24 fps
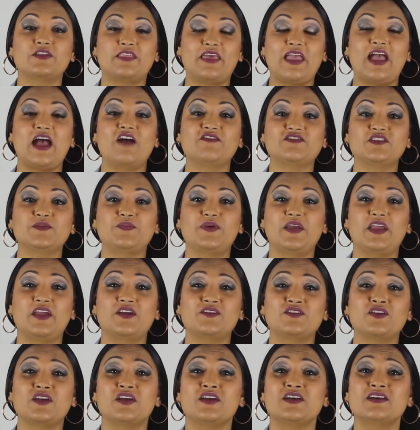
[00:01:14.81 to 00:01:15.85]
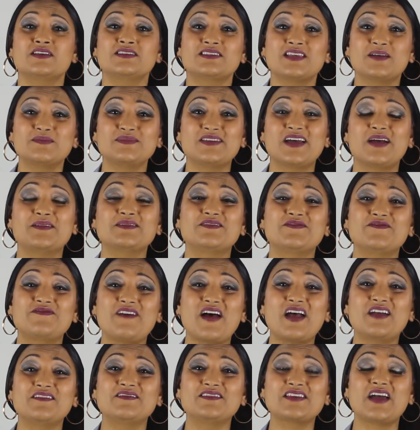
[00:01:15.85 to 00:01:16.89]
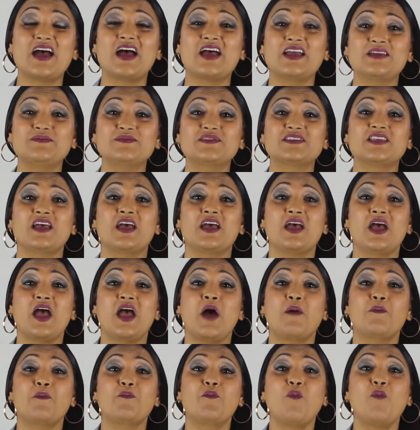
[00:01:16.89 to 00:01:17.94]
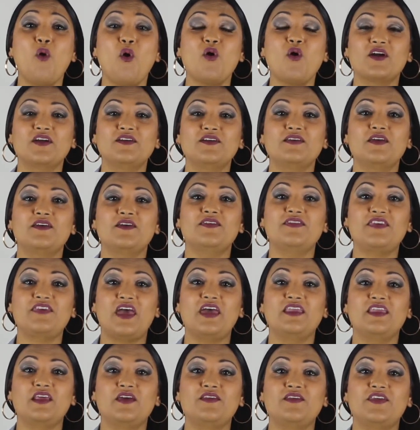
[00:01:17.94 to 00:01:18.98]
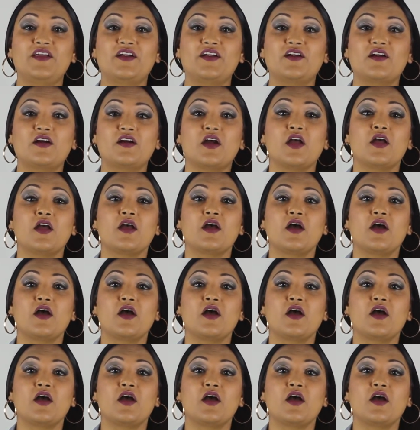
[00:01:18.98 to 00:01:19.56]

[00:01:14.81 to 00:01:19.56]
they have to pay sometimes 5 times more than their